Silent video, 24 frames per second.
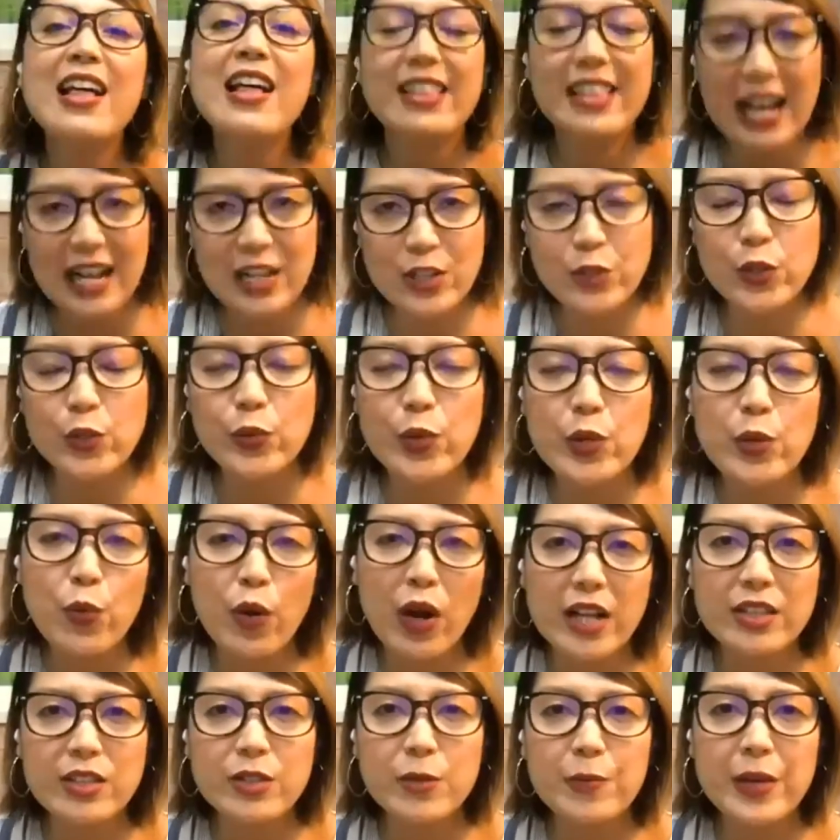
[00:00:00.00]
that's what we
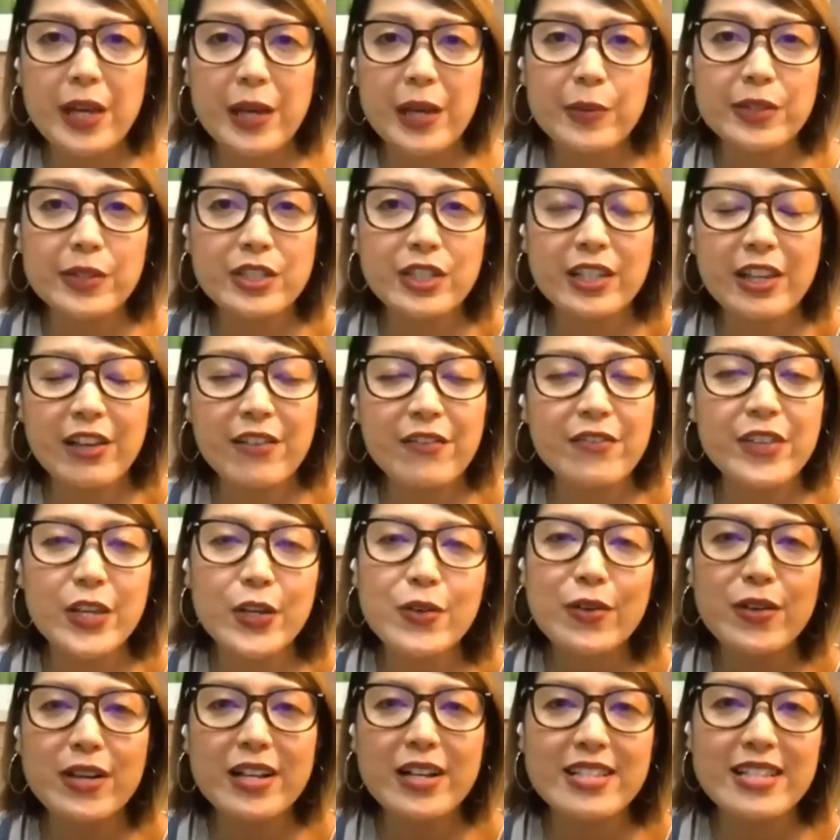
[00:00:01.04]
want to be able to give
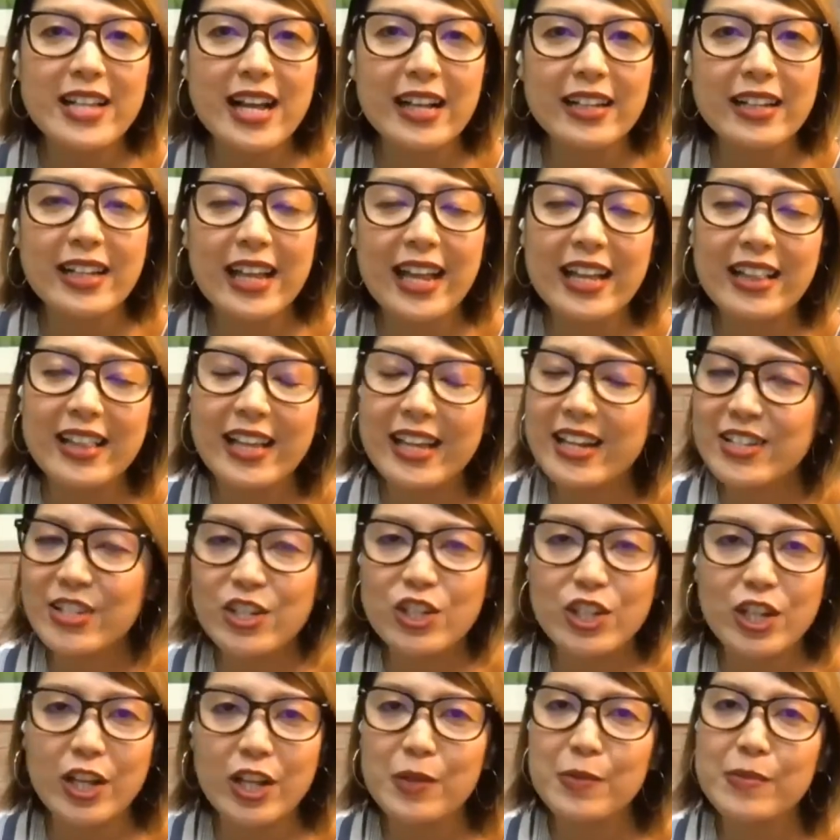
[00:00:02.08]
you is that, hey, ladies
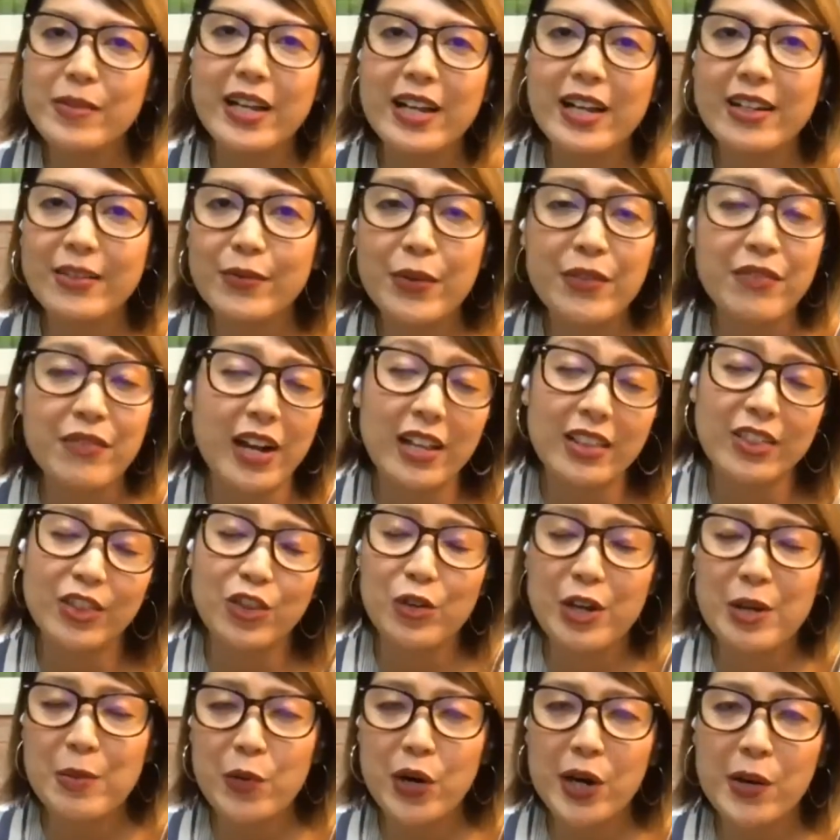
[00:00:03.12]
and gentlemen, we've got
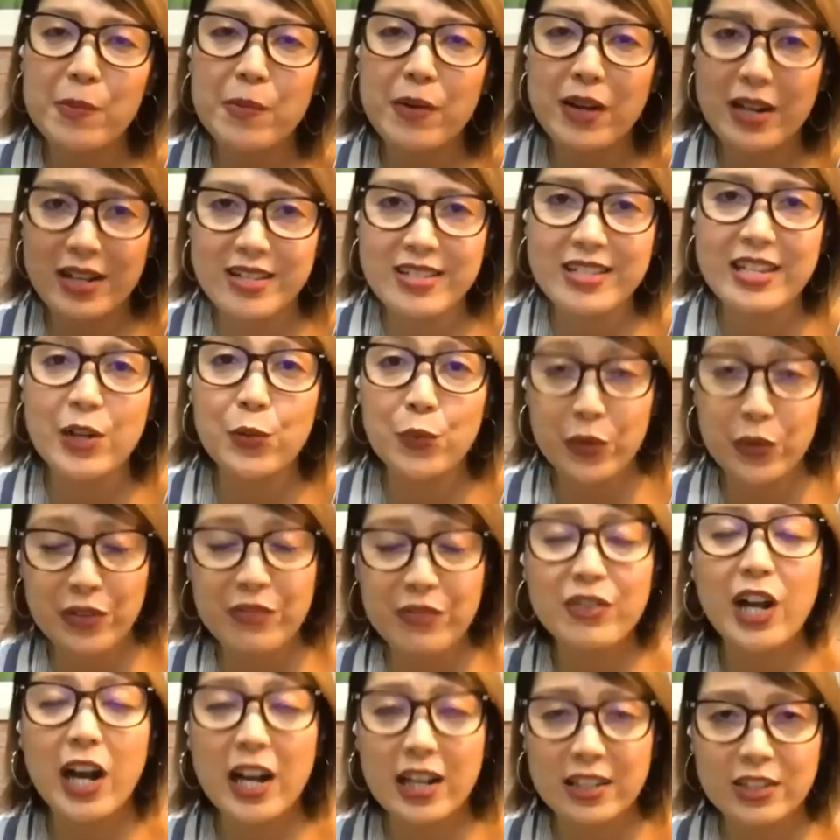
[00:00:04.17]
3 more months and
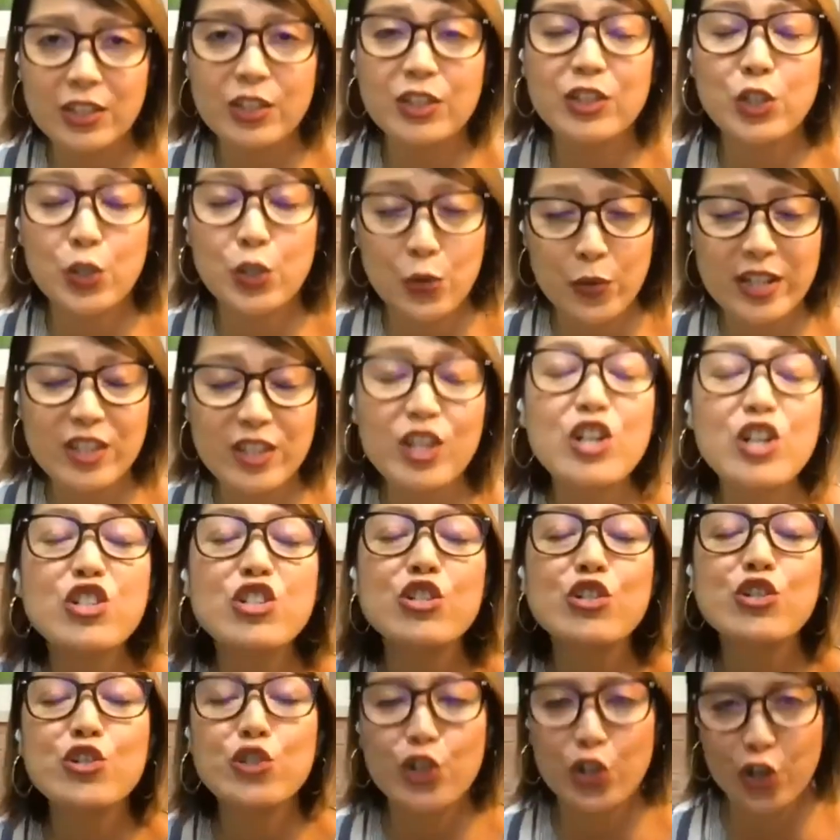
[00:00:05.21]
we've got to do it
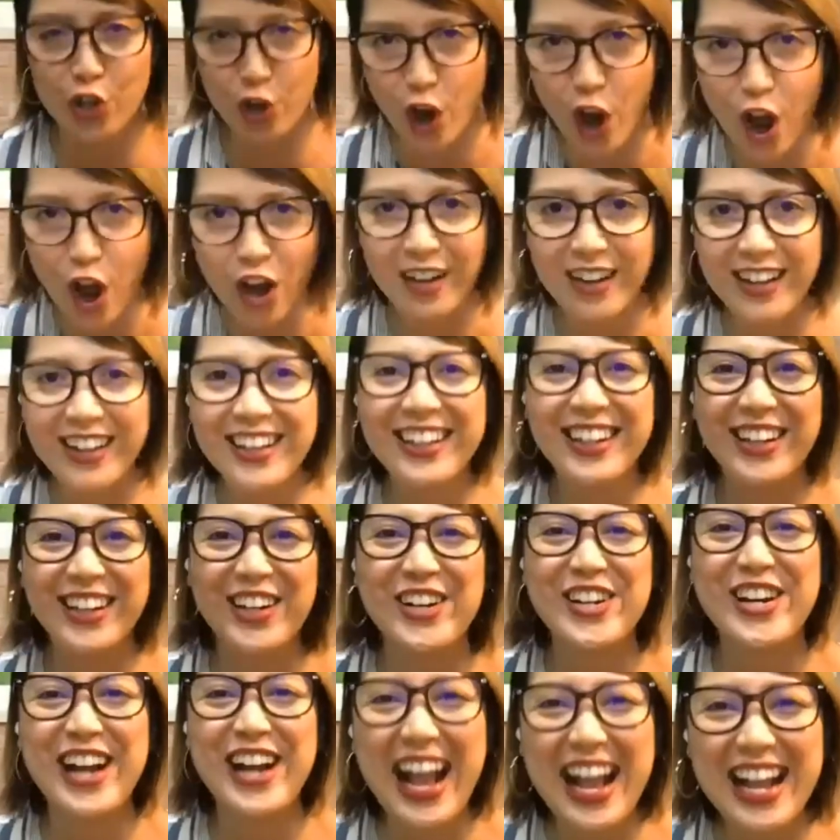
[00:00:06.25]
strong,
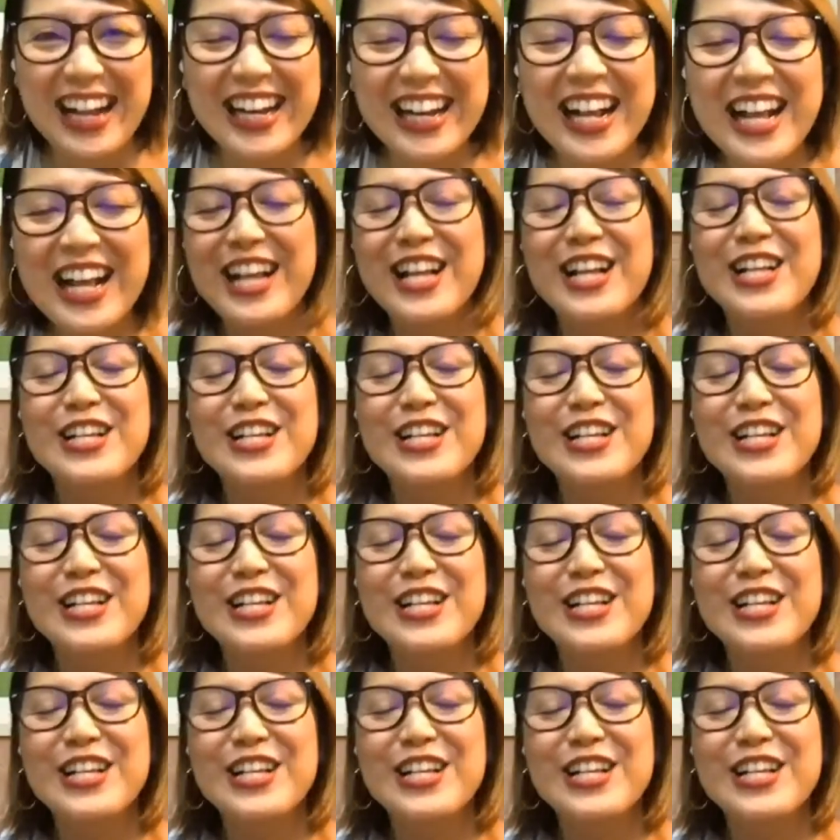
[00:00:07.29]
right?